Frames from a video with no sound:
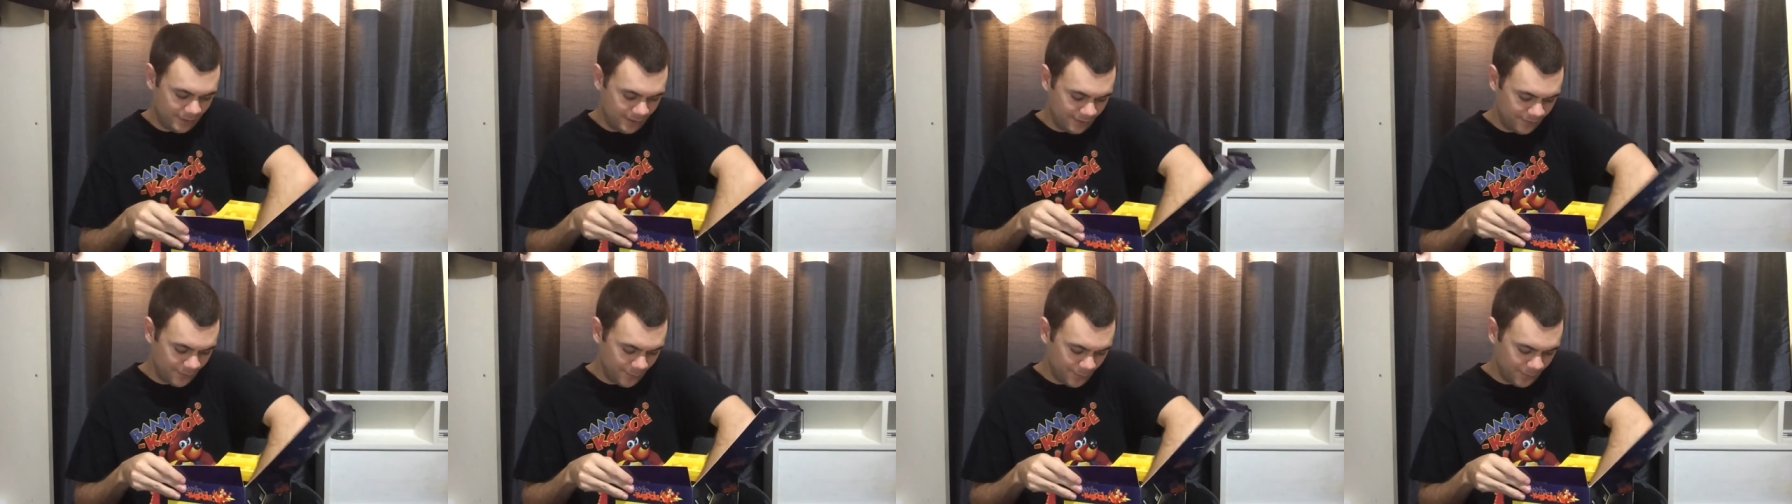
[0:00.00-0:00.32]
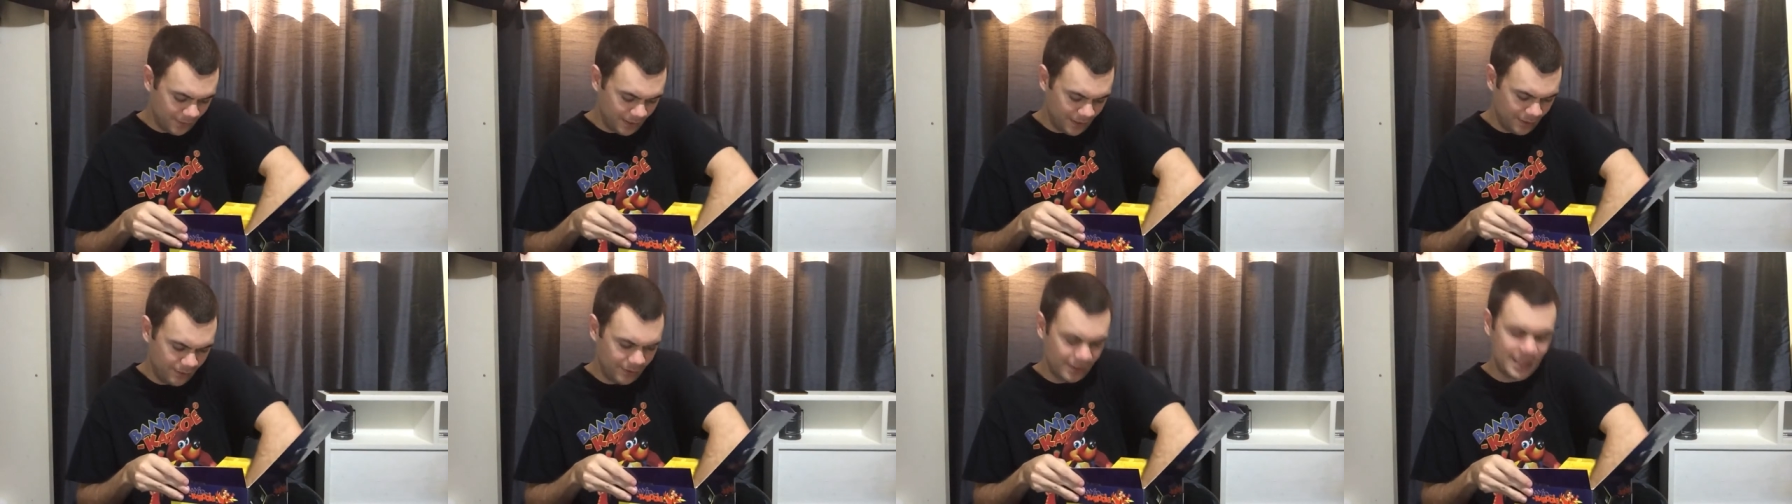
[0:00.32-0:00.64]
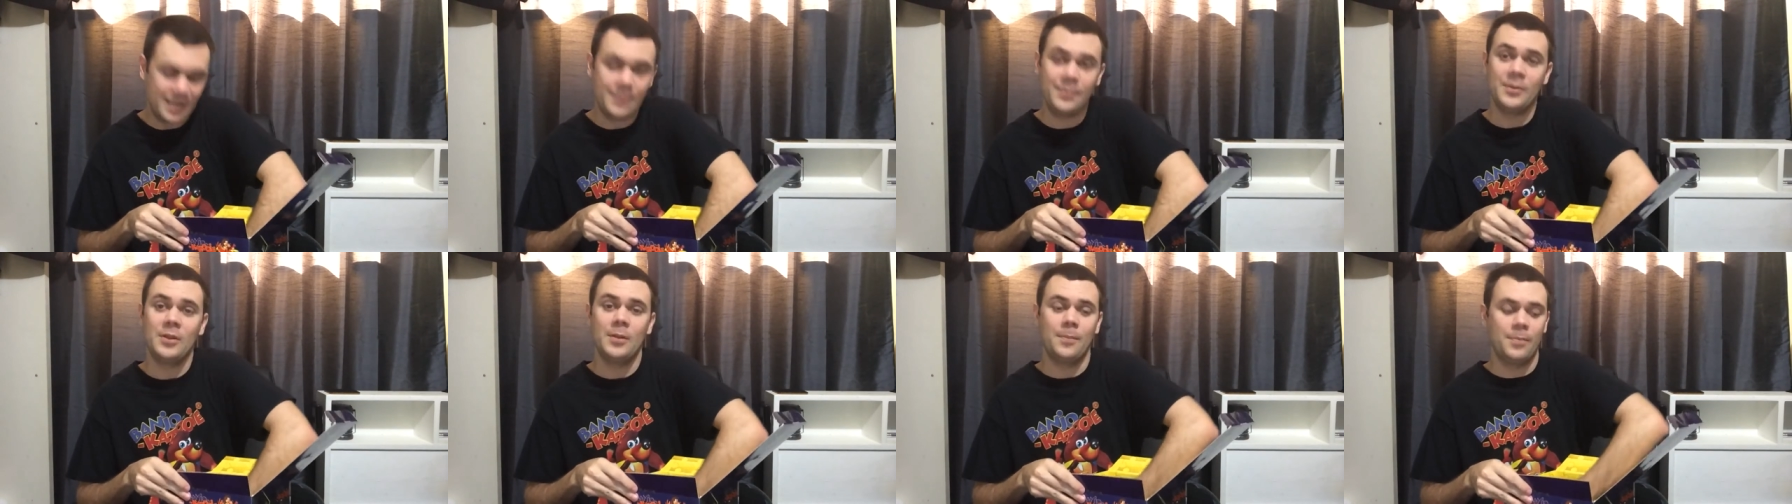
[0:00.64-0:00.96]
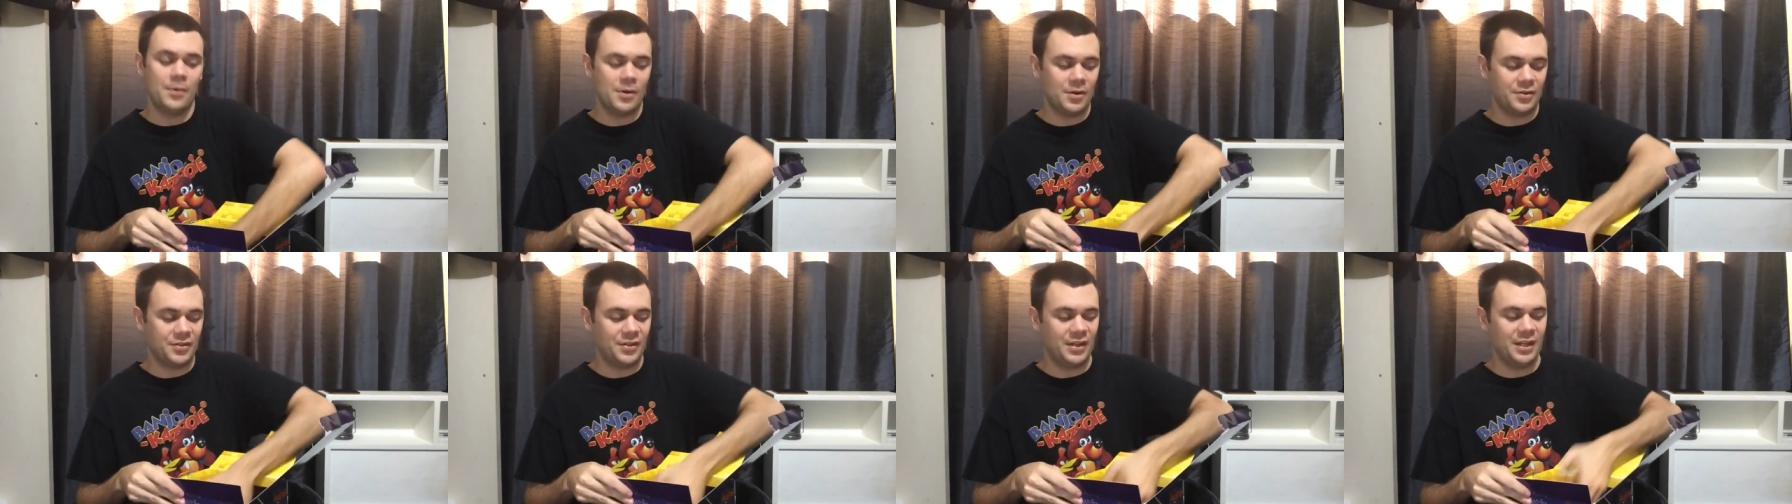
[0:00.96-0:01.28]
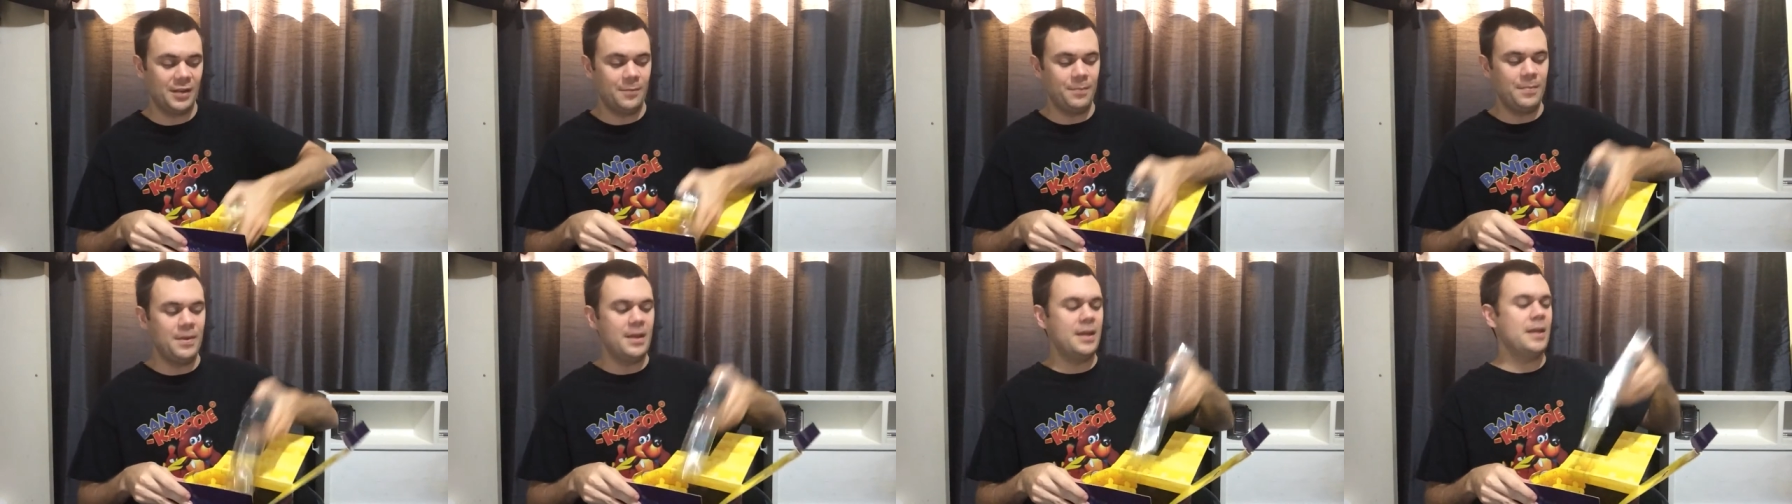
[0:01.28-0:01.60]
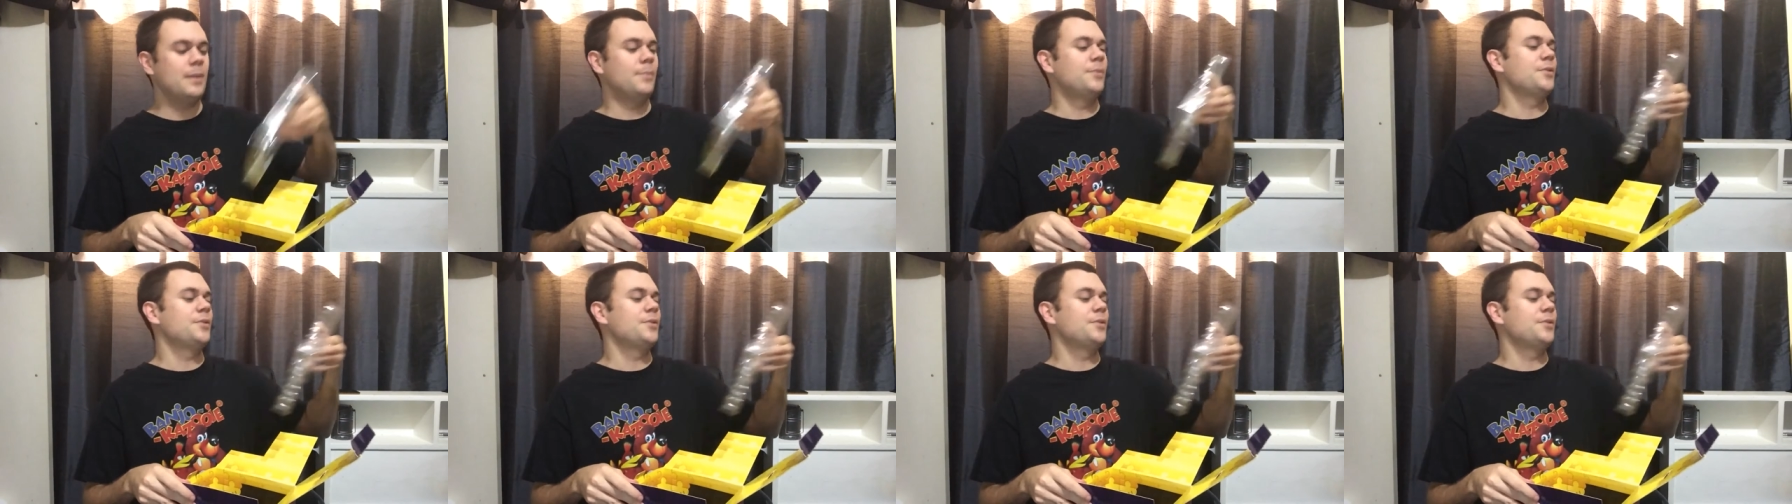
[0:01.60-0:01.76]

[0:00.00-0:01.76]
if you plan on keeping the box like me,